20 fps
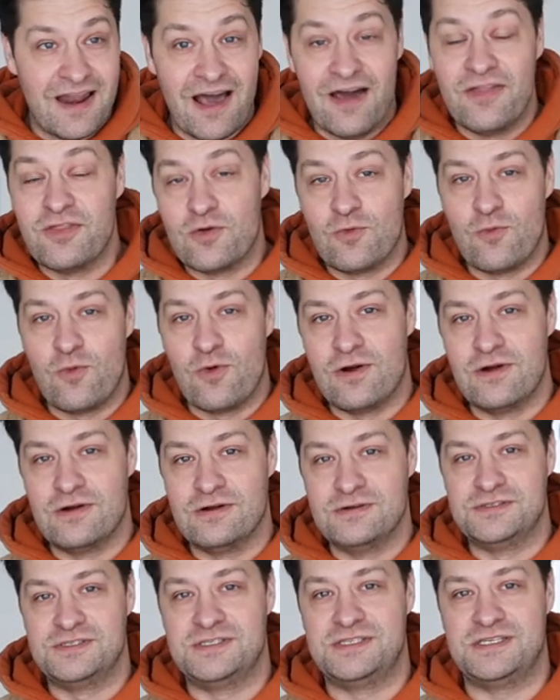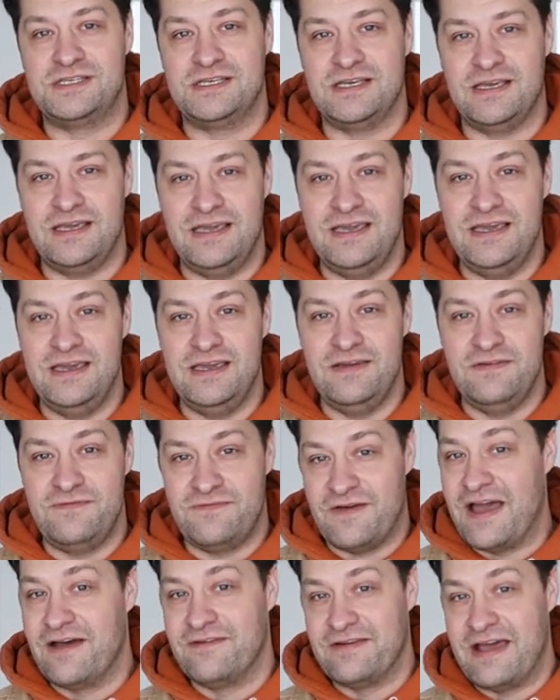in other words, he
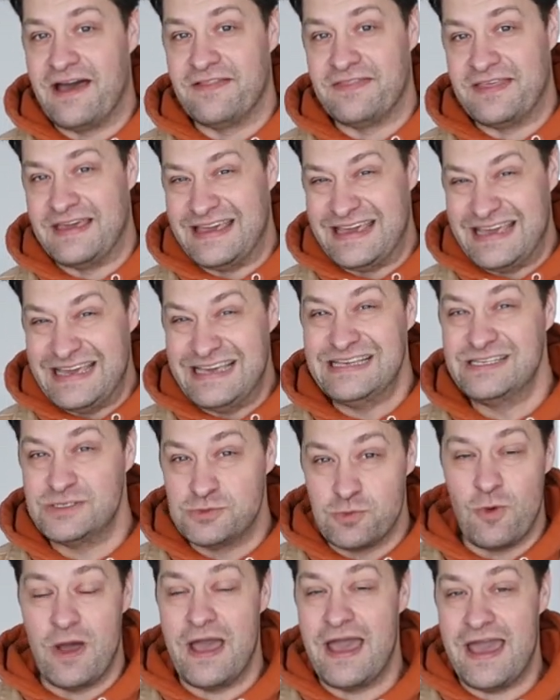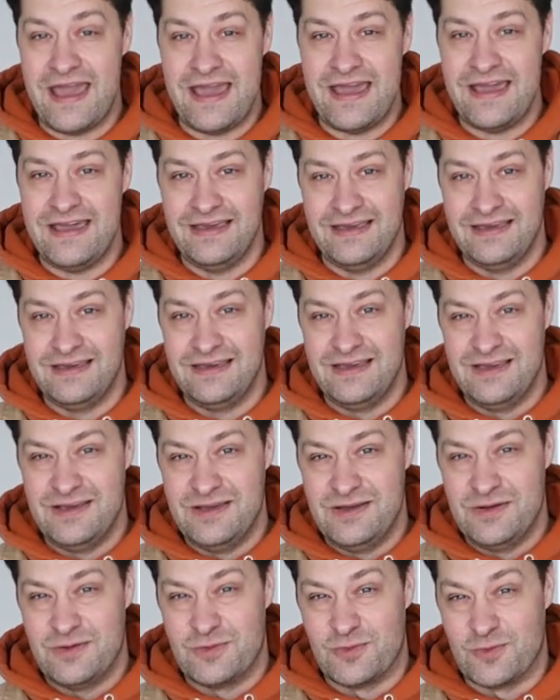found out that his way
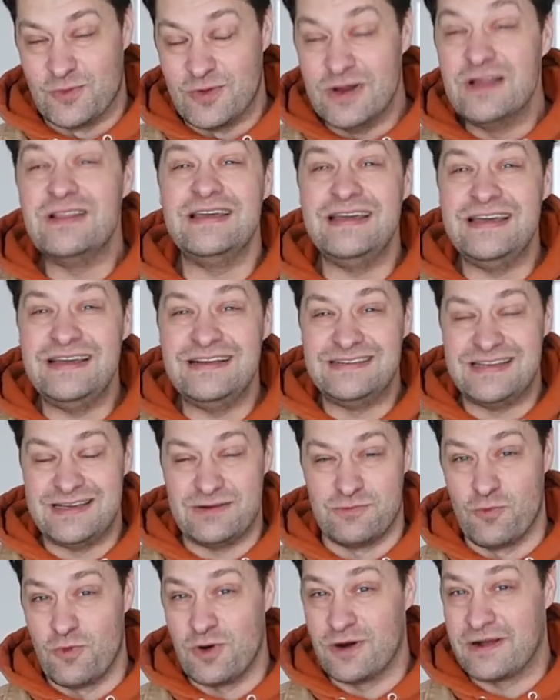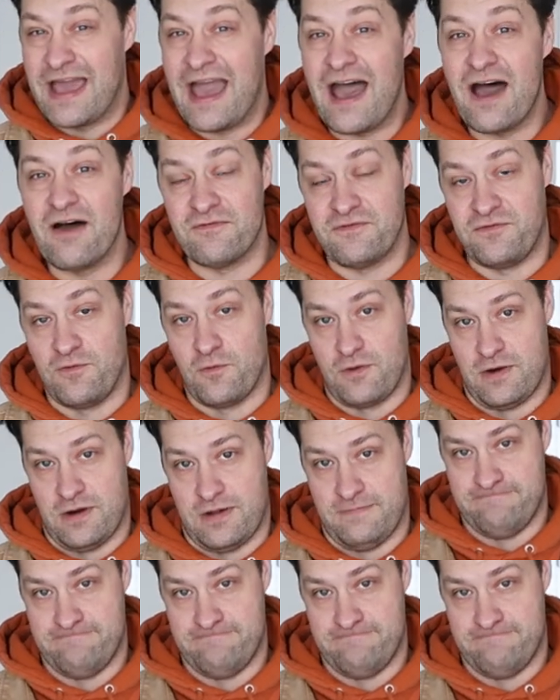really didn't work out for